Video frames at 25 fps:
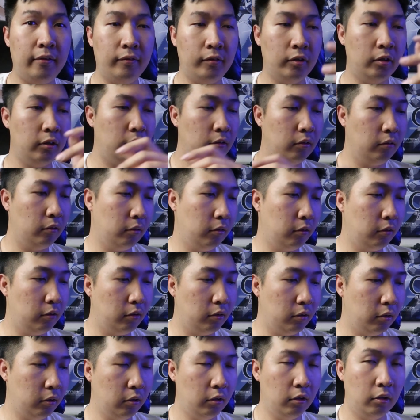for
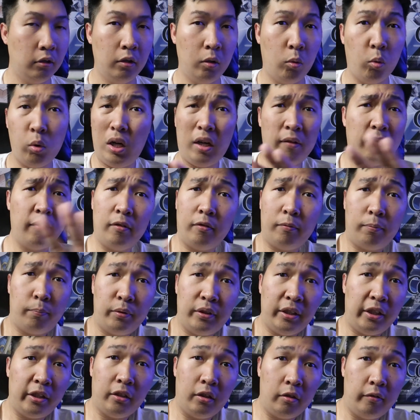whatever
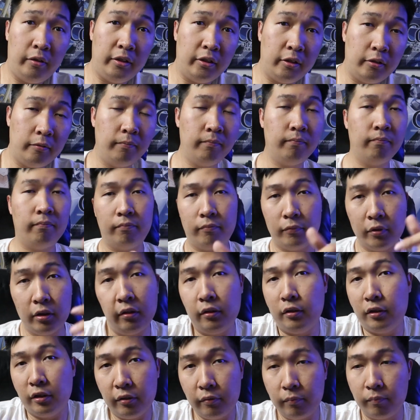particular reason. So
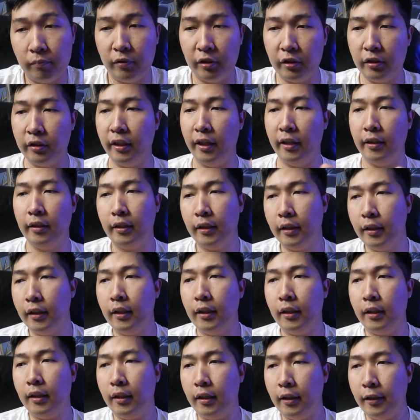there's that.
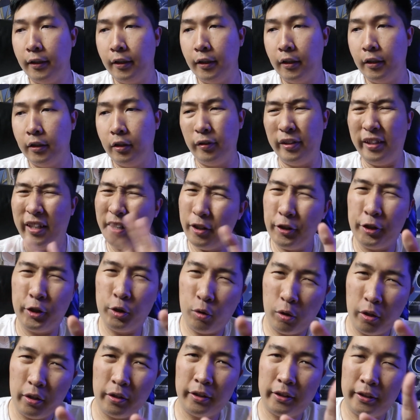So the other
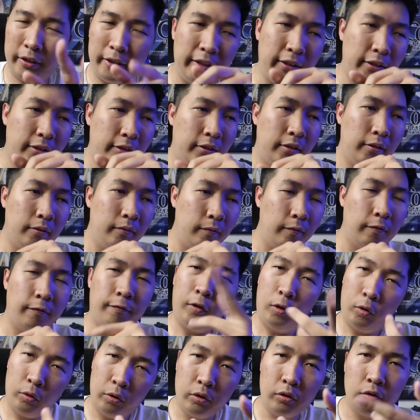200 gigs, like
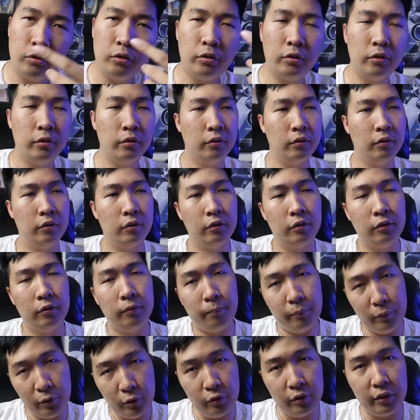photos,
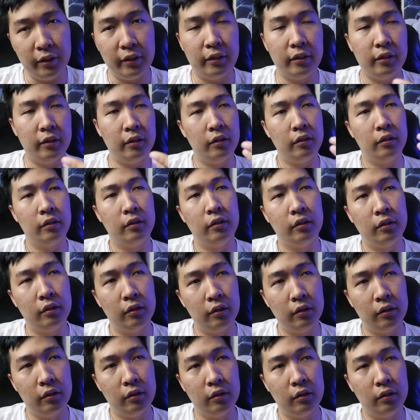music,
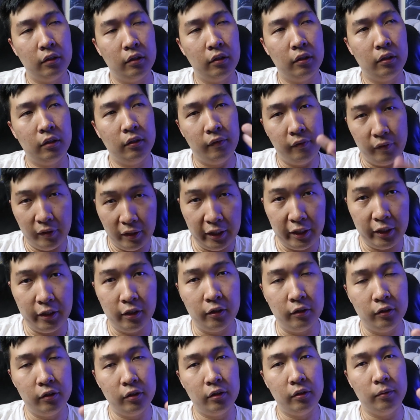
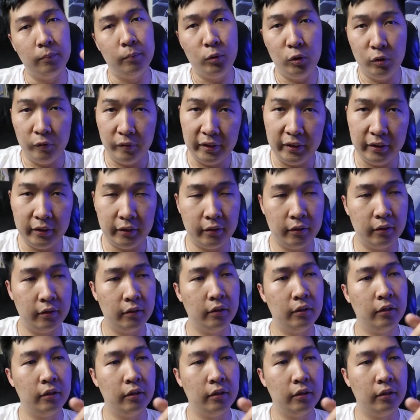videos, movies.